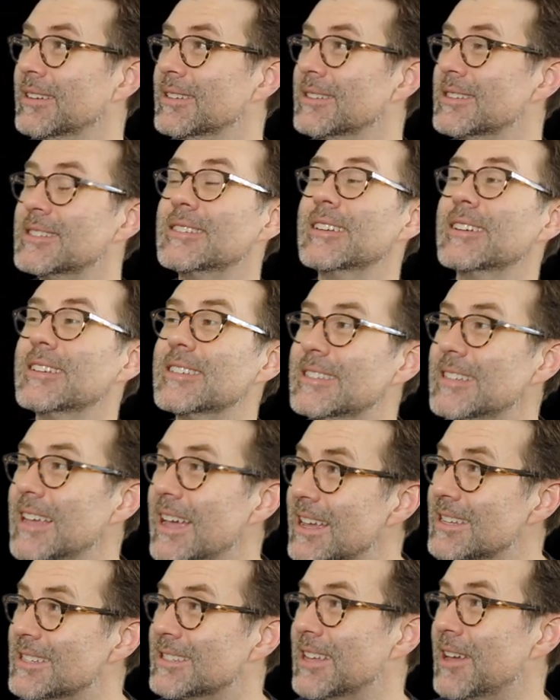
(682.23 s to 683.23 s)

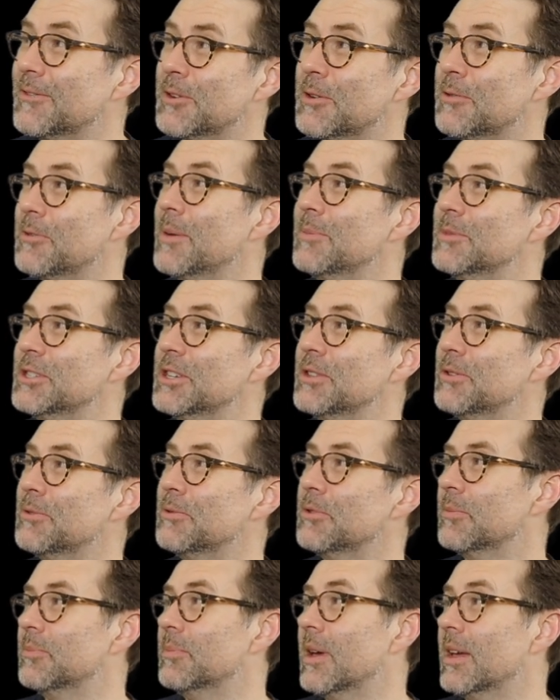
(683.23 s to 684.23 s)
Success! After rummaging
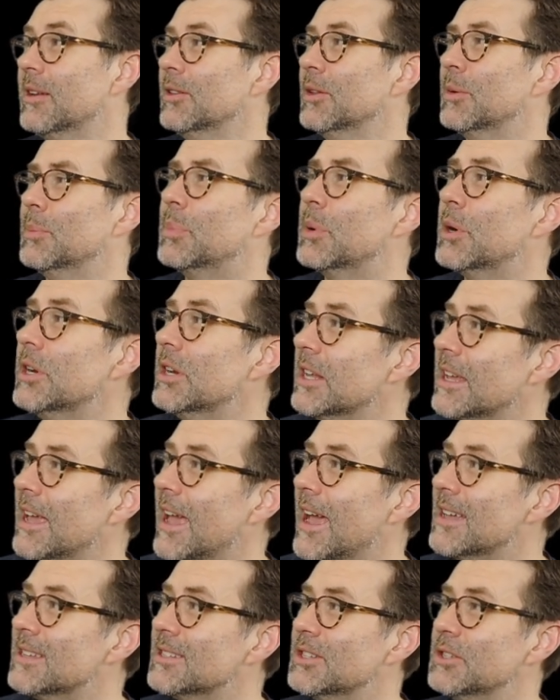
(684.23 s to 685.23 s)
through the metal and burning
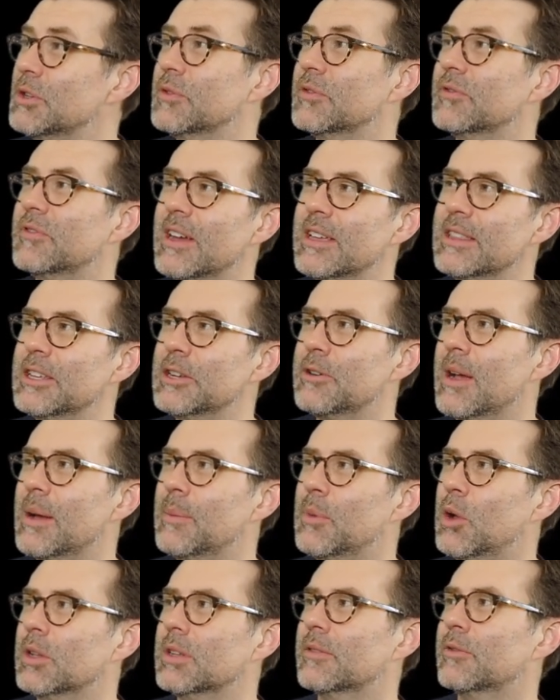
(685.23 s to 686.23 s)
acid, you finally grab
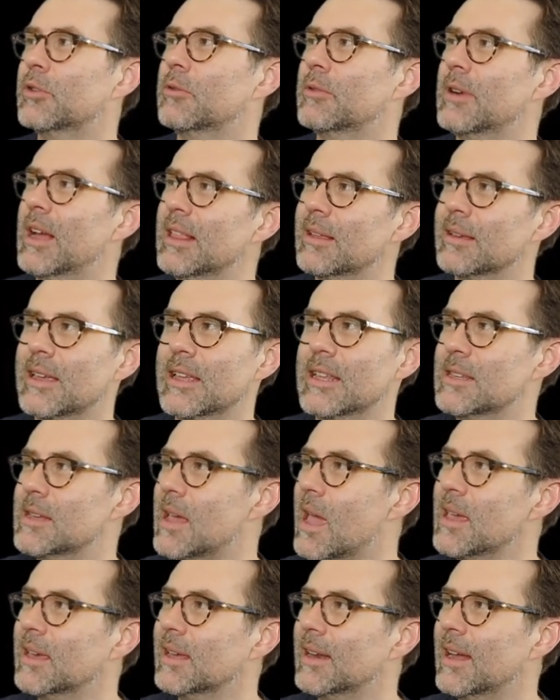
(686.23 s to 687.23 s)
hold of a relic and
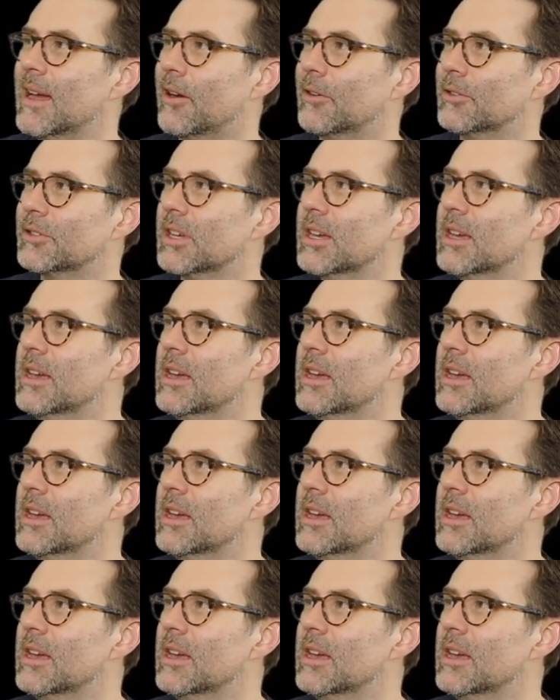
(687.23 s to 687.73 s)
yank it out.